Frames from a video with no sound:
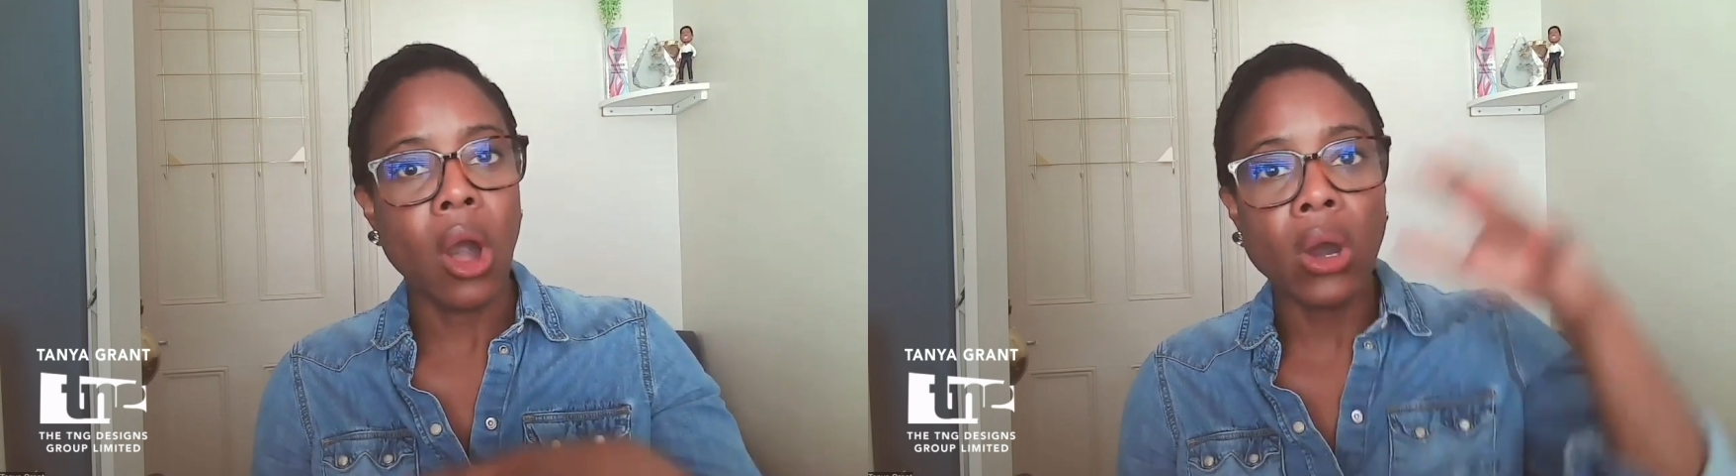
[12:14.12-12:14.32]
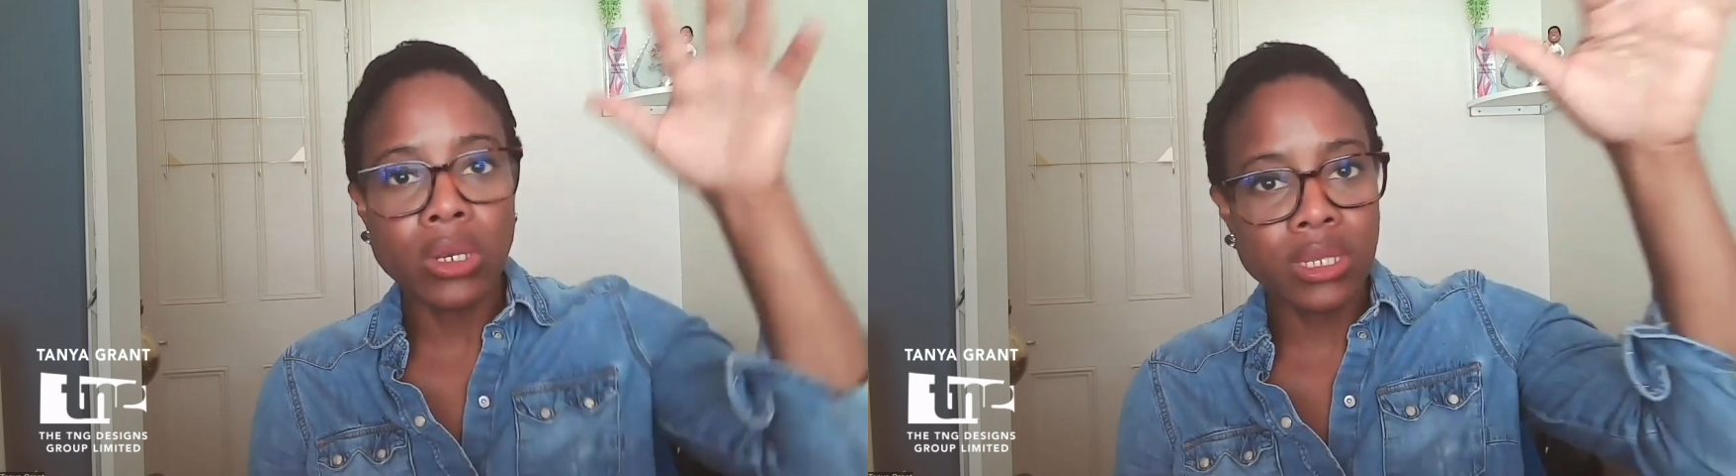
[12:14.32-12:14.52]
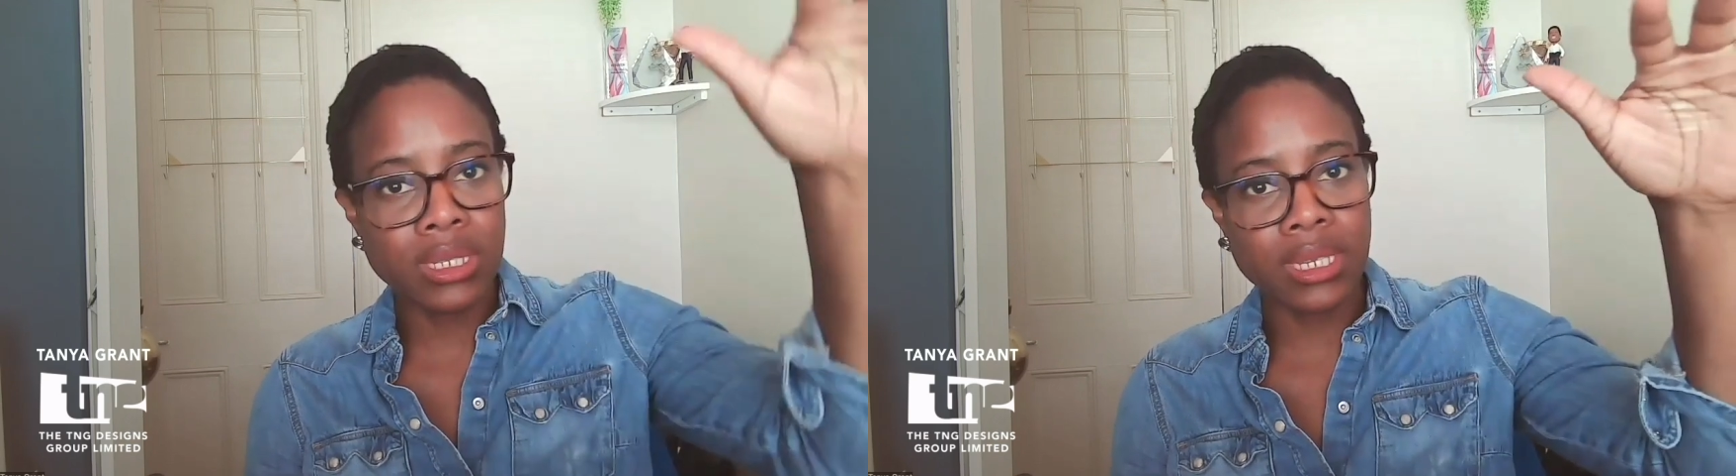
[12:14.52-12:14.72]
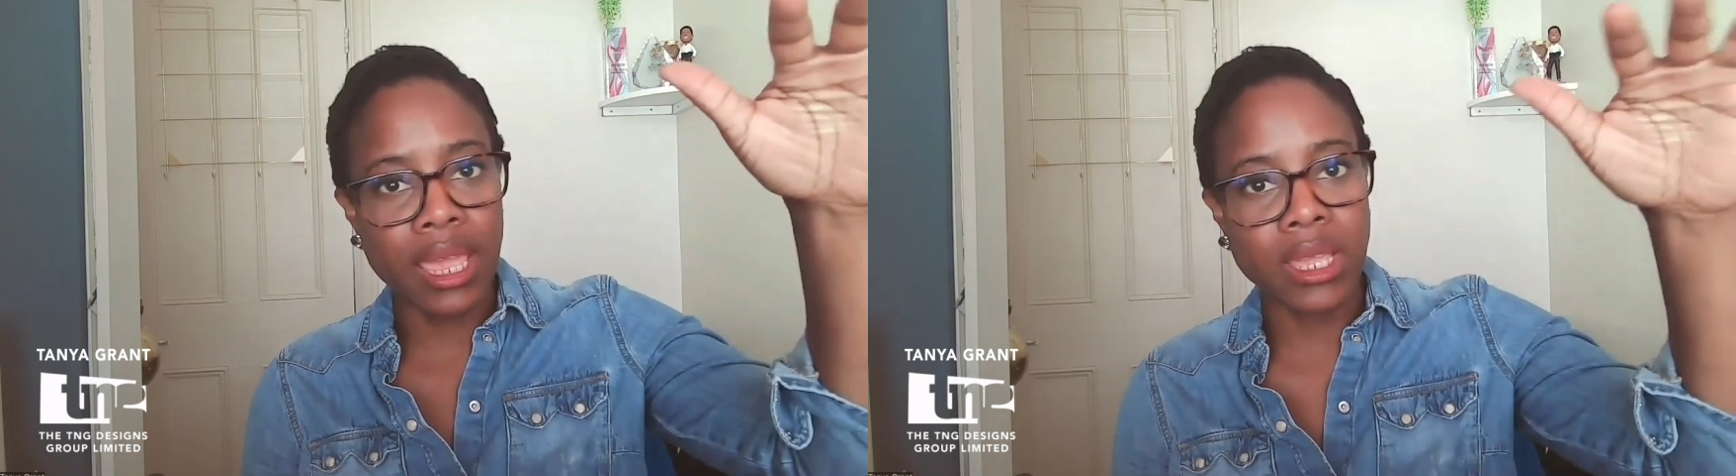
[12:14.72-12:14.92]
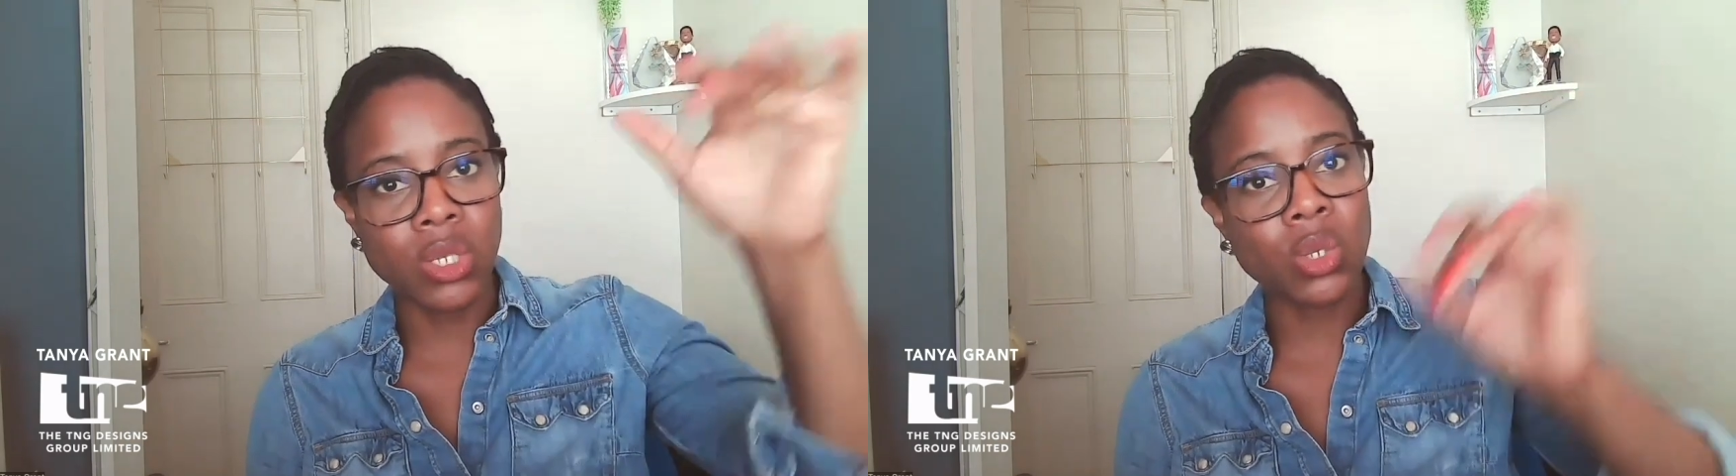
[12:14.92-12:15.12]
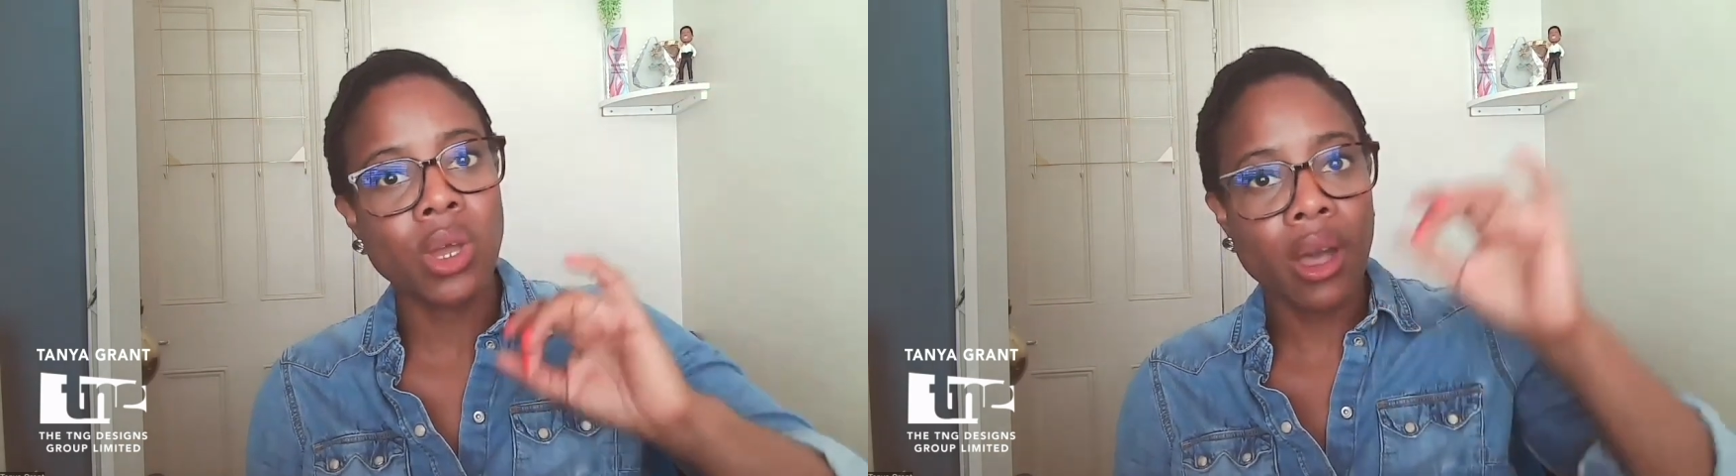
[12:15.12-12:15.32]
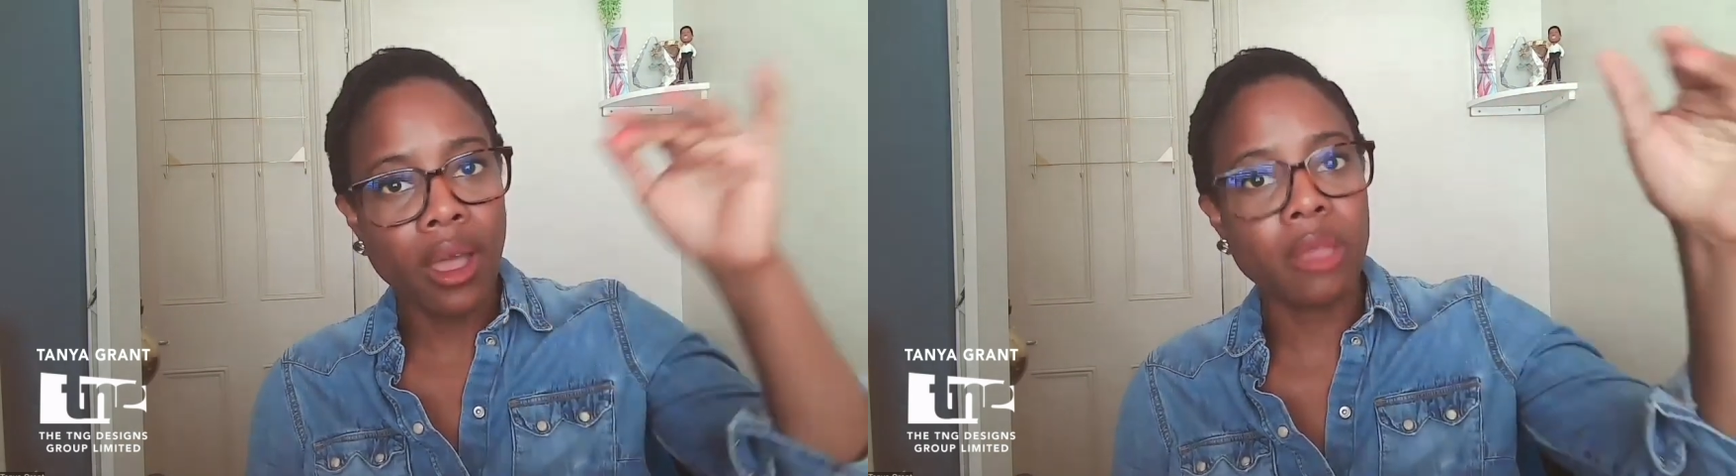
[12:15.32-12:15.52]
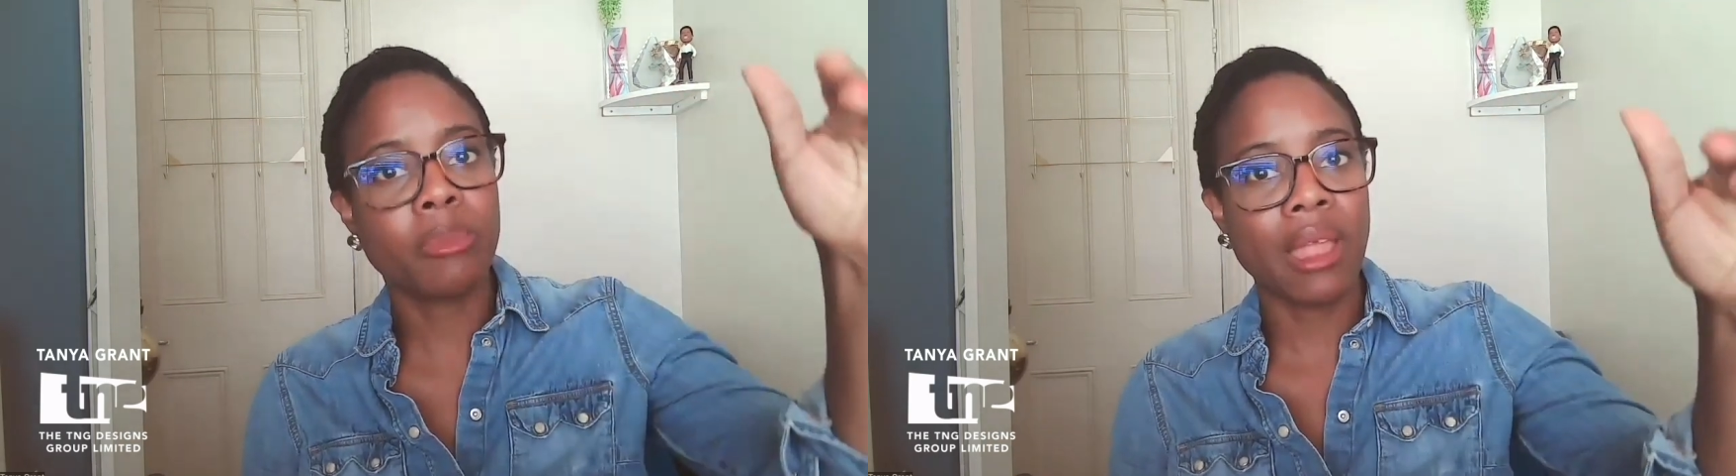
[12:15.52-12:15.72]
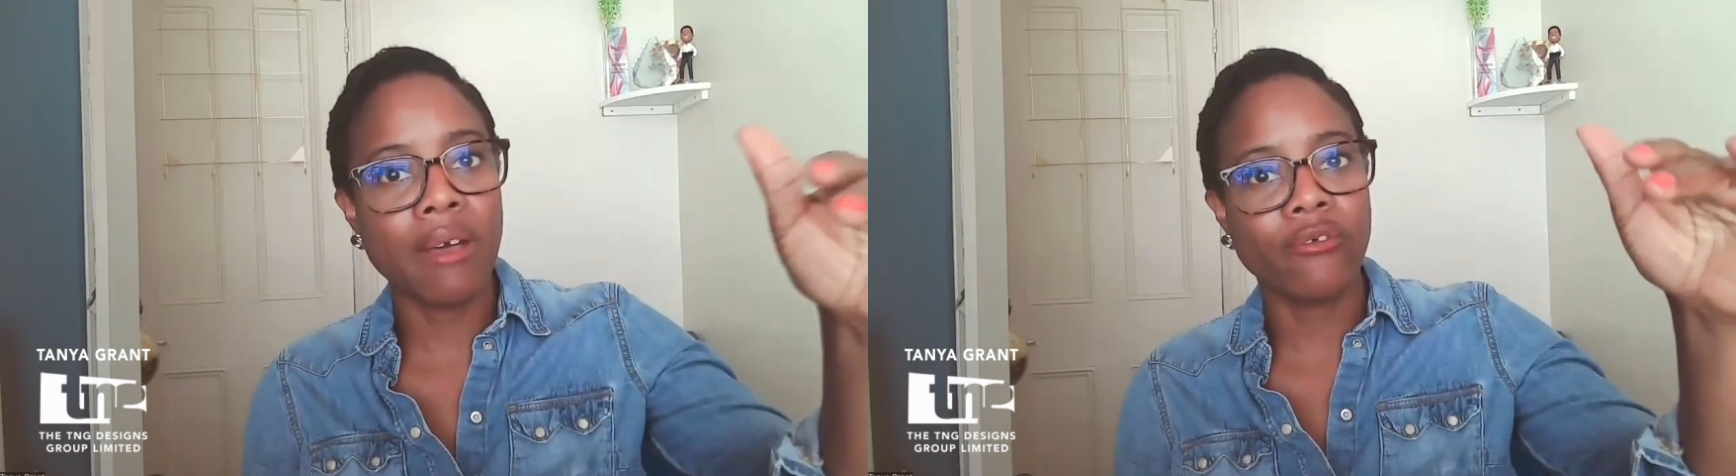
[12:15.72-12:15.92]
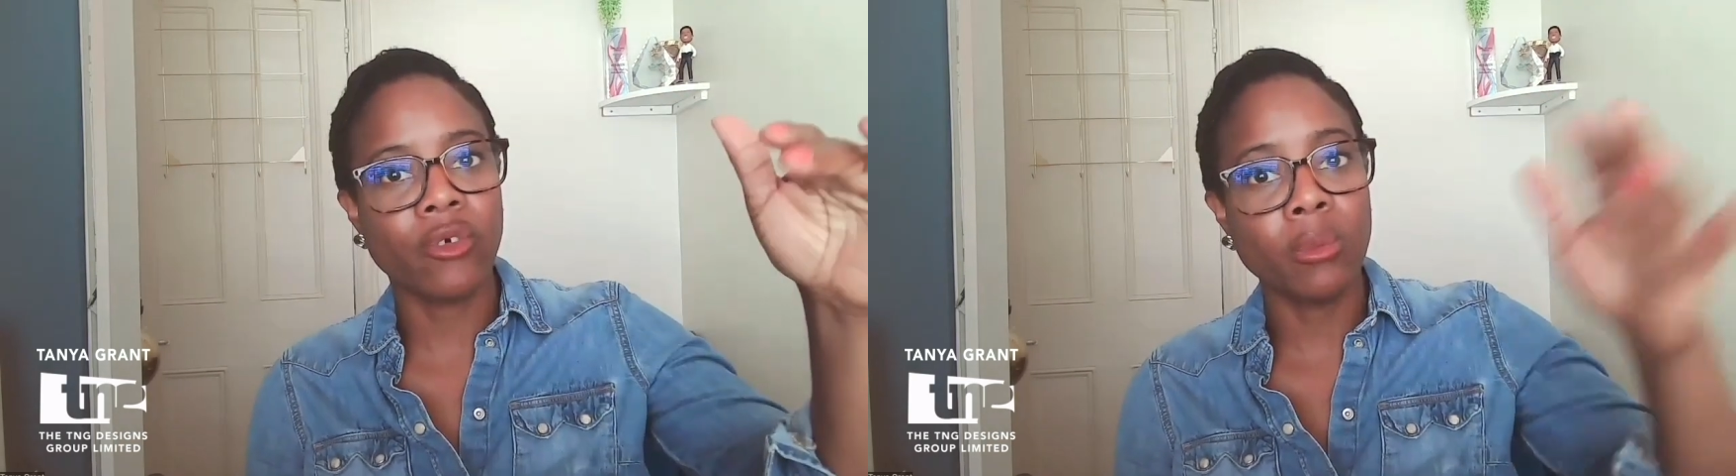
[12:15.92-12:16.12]
on stage, on a higher
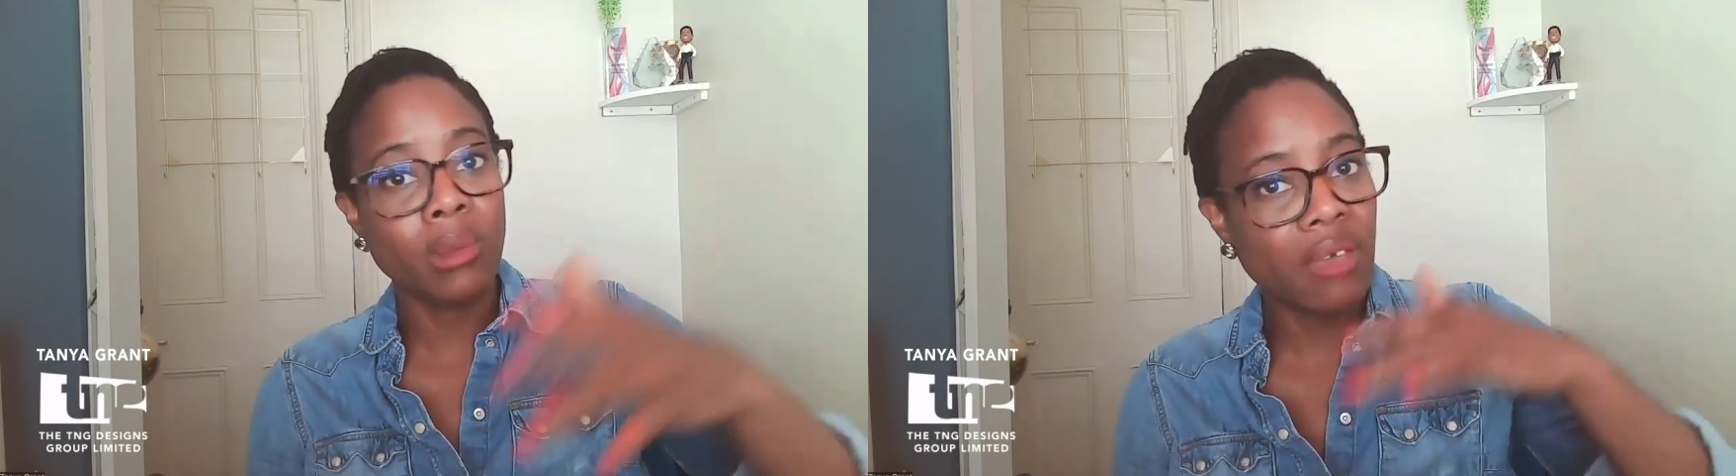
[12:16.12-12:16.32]
platform,